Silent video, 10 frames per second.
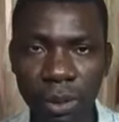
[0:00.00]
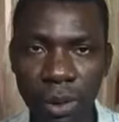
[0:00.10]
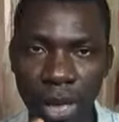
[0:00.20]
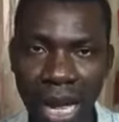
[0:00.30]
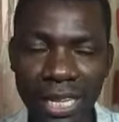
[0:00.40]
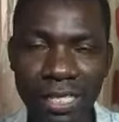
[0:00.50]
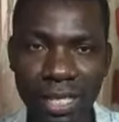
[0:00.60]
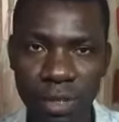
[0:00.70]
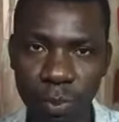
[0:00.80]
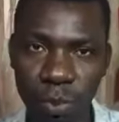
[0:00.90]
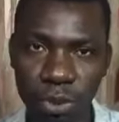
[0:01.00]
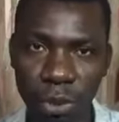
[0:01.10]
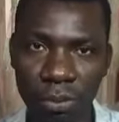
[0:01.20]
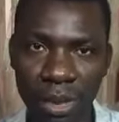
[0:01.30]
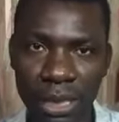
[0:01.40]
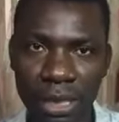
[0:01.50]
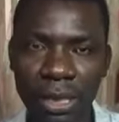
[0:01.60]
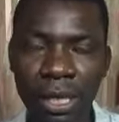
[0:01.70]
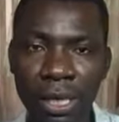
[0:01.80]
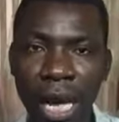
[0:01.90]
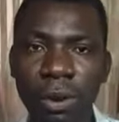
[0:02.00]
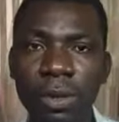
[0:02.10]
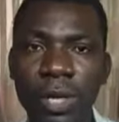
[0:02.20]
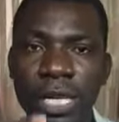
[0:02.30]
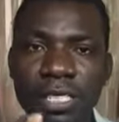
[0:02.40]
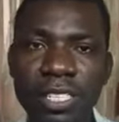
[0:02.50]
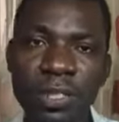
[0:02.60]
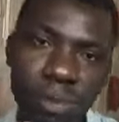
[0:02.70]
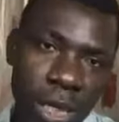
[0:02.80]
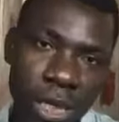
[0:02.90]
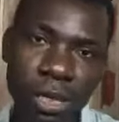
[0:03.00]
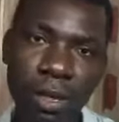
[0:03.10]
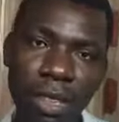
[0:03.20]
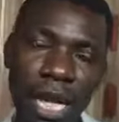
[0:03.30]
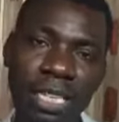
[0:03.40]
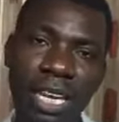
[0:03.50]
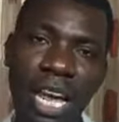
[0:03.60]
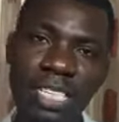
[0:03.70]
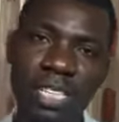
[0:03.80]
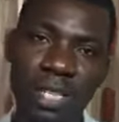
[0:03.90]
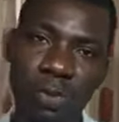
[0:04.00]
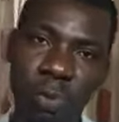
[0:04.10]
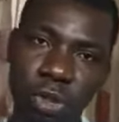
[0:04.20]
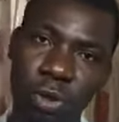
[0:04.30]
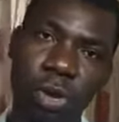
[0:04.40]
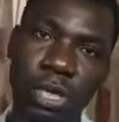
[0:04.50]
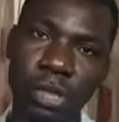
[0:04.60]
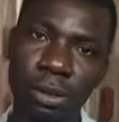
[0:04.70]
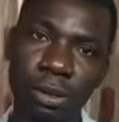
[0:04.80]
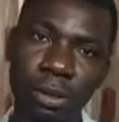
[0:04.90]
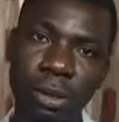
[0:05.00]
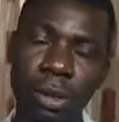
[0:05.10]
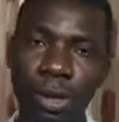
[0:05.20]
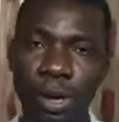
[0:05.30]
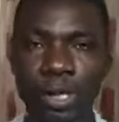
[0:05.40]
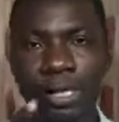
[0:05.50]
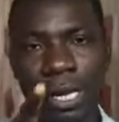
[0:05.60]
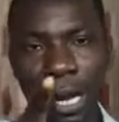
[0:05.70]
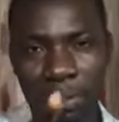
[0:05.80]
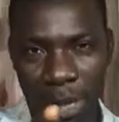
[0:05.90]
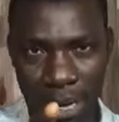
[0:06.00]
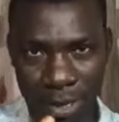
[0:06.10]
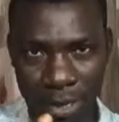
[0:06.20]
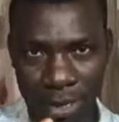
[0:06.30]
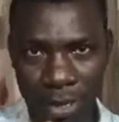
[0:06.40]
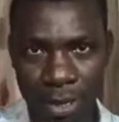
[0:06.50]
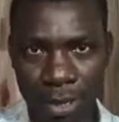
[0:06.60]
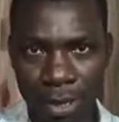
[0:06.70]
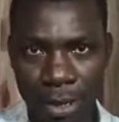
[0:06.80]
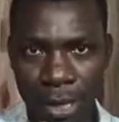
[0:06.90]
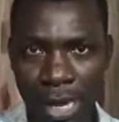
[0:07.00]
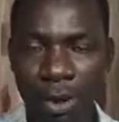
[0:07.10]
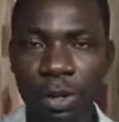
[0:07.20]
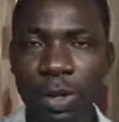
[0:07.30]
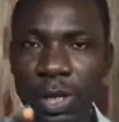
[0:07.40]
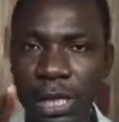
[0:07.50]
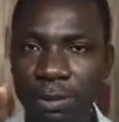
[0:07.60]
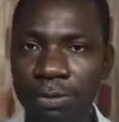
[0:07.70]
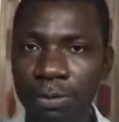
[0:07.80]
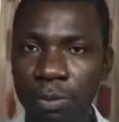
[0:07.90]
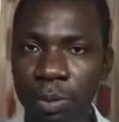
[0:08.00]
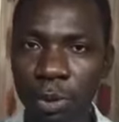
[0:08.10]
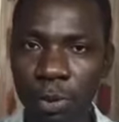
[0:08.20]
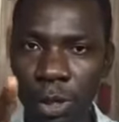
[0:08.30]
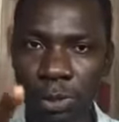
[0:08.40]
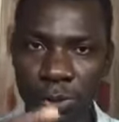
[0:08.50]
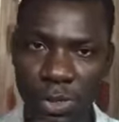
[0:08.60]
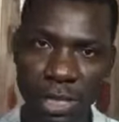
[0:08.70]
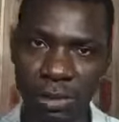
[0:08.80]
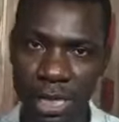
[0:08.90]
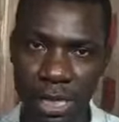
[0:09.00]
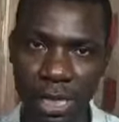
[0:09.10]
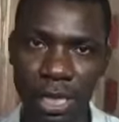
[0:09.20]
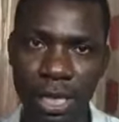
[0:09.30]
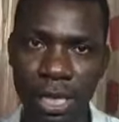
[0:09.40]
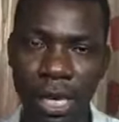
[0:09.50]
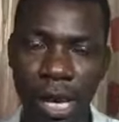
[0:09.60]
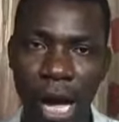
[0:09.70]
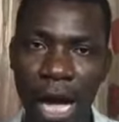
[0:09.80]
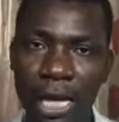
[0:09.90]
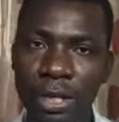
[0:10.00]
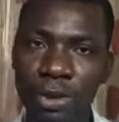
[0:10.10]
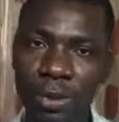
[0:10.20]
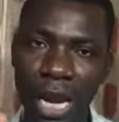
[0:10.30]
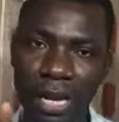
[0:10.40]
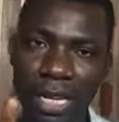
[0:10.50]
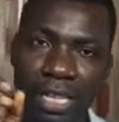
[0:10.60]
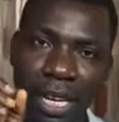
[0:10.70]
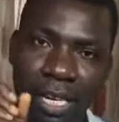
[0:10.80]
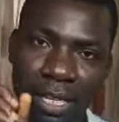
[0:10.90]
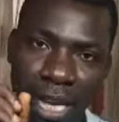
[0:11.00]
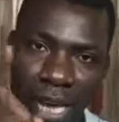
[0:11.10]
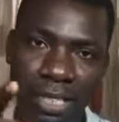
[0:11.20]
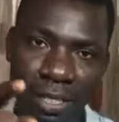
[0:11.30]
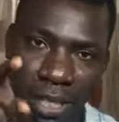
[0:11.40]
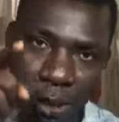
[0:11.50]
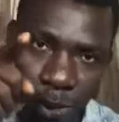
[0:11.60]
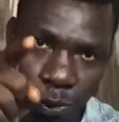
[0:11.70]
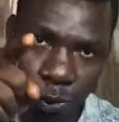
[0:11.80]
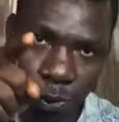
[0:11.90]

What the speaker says: Light is put on me. Now, it is me that the light is put on, not the camera. Now, if you want to see me and you direct the light into,